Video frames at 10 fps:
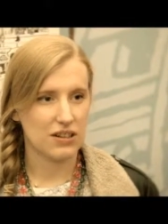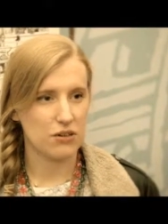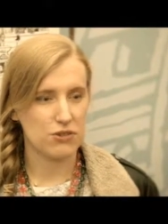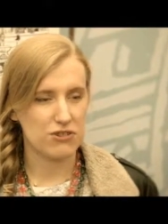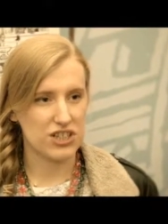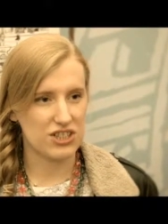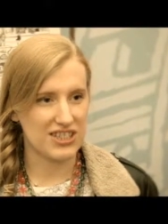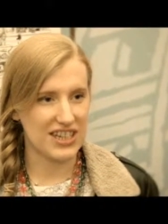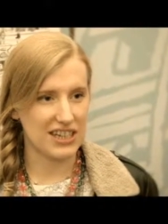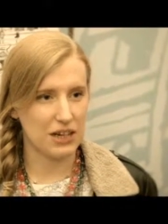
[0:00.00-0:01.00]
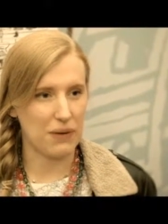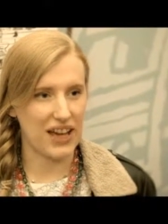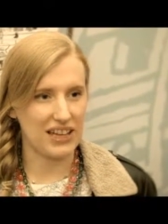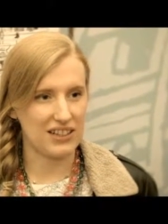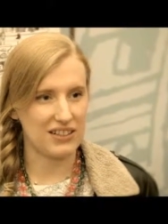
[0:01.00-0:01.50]
old traditions hidden
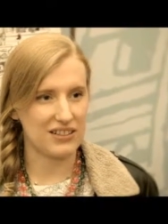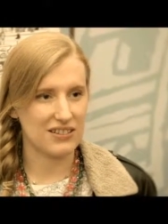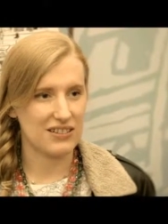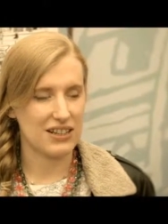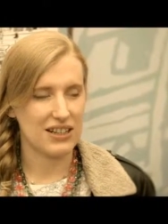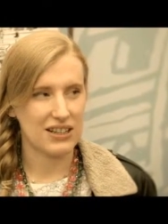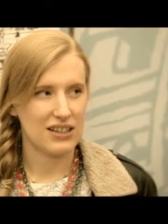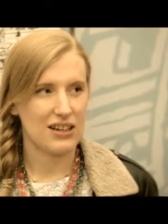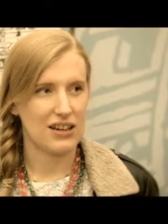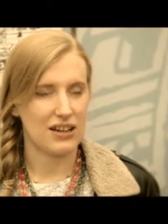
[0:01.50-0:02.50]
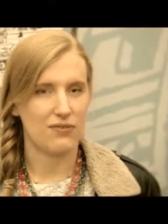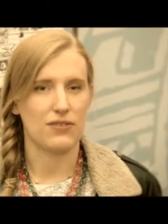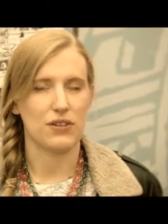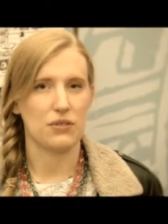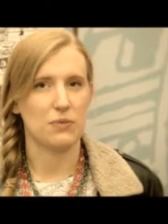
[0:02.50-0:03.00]
away. And
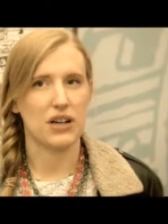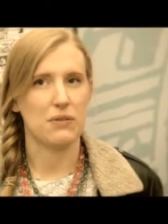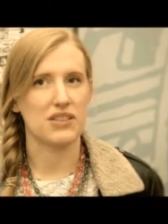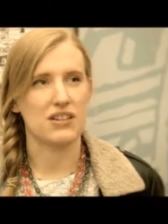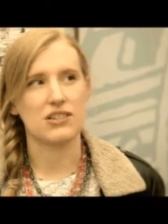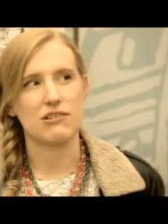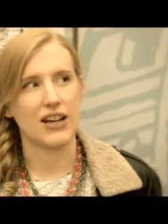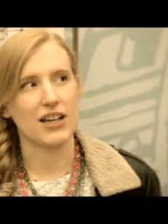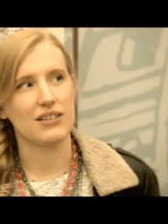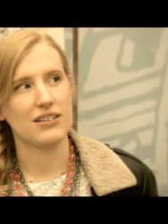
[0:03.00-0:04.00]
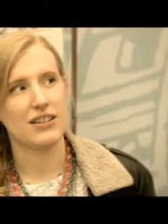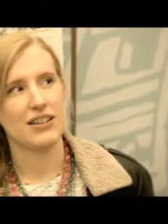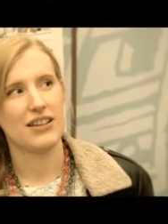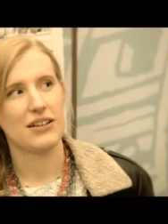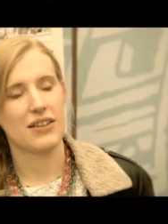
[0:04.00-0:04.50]
I've forgotten what I was answering.
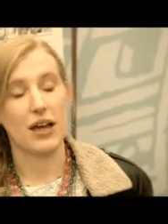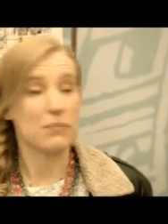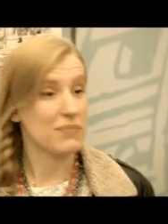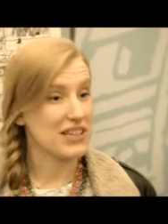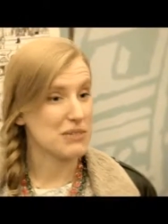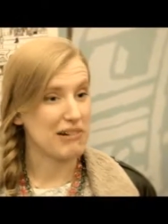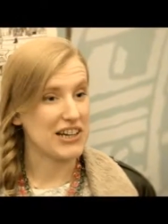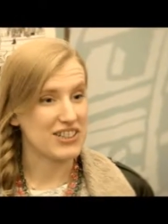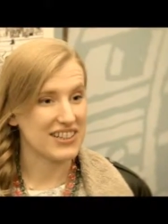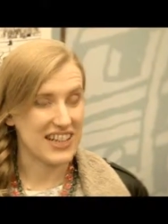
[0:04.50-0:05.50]
That inspiration.